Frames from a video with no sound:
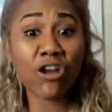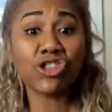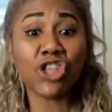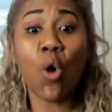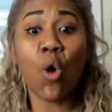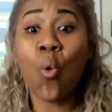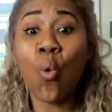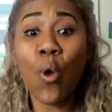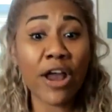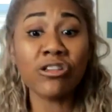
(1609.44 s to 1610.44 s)

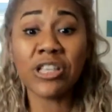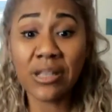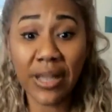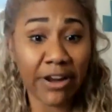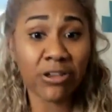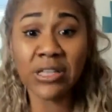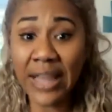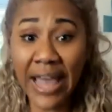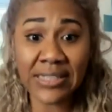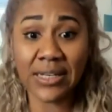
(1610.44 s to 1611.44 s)
the
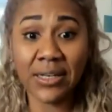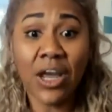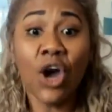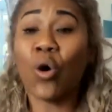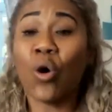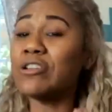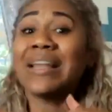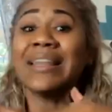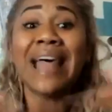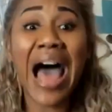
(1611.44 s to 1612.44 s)
lesson, or here's the
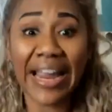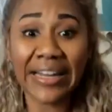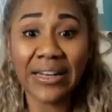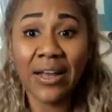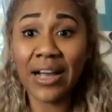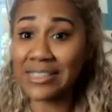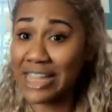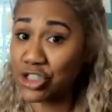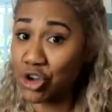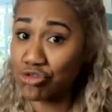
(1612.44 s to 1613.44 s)
line, because I
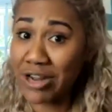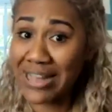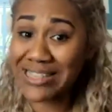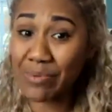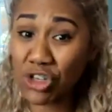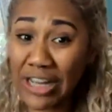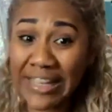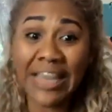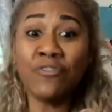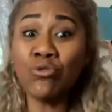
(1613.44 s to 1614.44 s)
told you guys I was going to
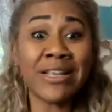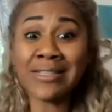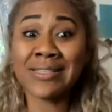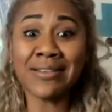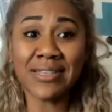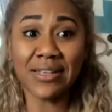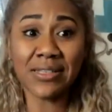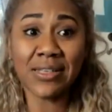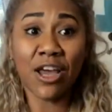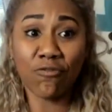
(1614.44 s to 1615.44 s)
give you this sentence,
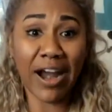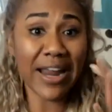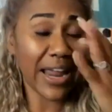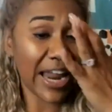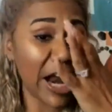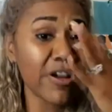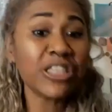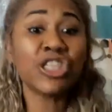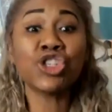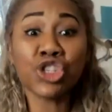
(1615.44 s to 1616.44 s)
right? Here is
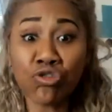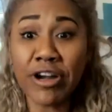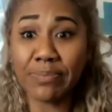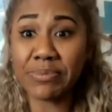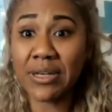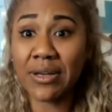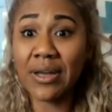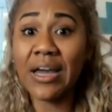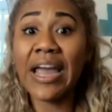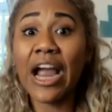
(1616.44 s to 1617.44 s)
the script.
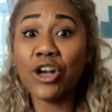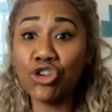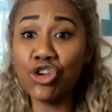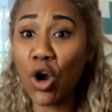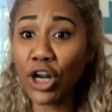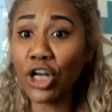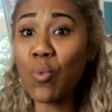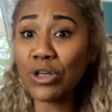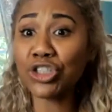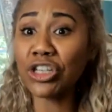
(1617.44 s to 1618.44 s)
Do you want to know
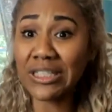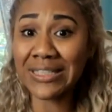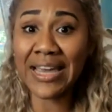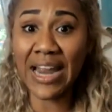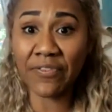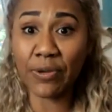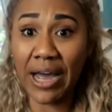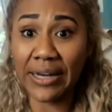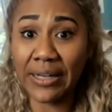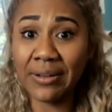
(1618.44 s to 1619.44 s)
what you're going to say to
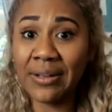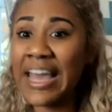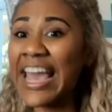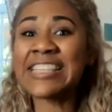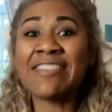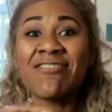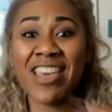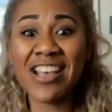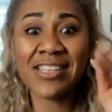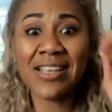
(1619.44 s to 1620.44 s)
everybody? It's
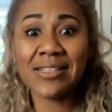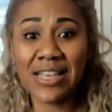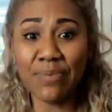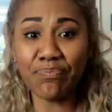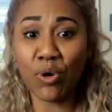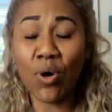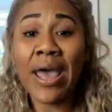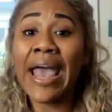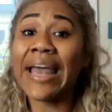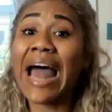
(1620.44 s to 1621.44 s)
this simple.
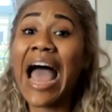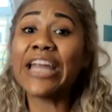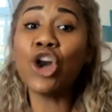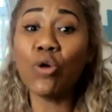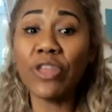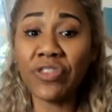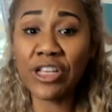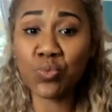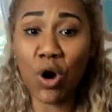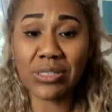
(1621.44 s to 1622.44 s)
And I know that this
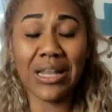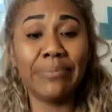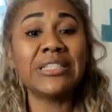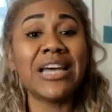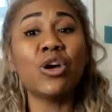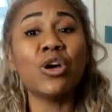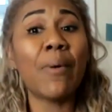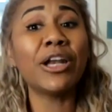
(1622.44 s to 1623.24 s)
works. Let me tell you how I